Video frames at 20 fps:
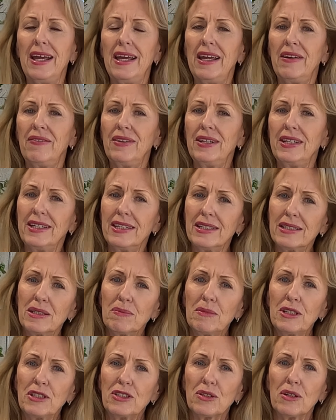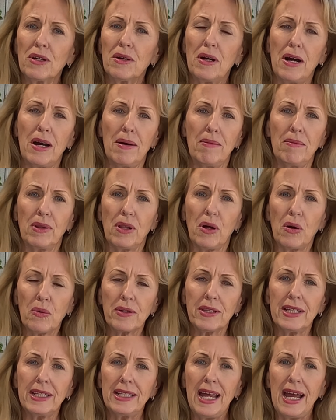If it gets much
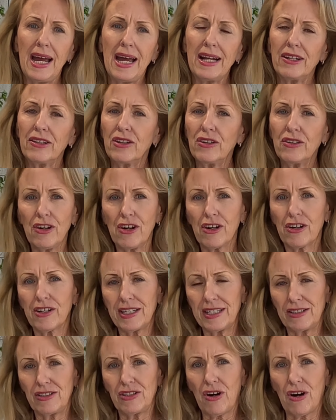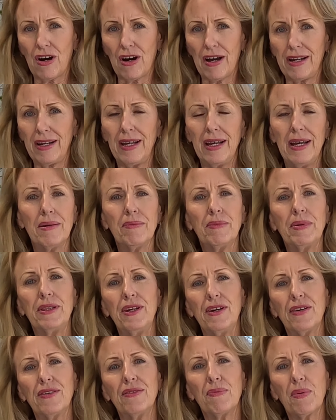lower than that, they're not going to die, but
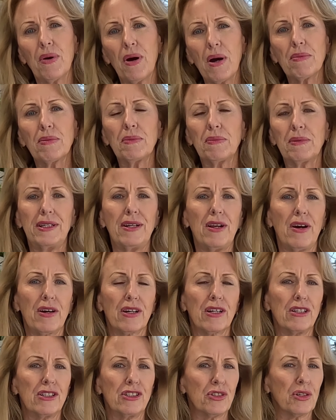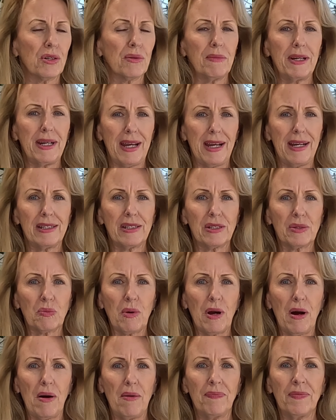they're probably not going to germinate as
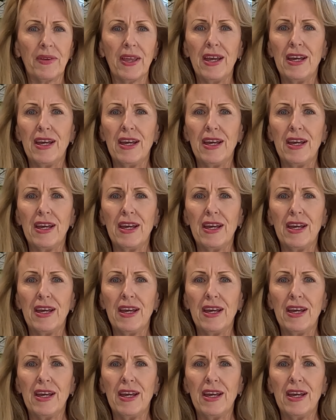well.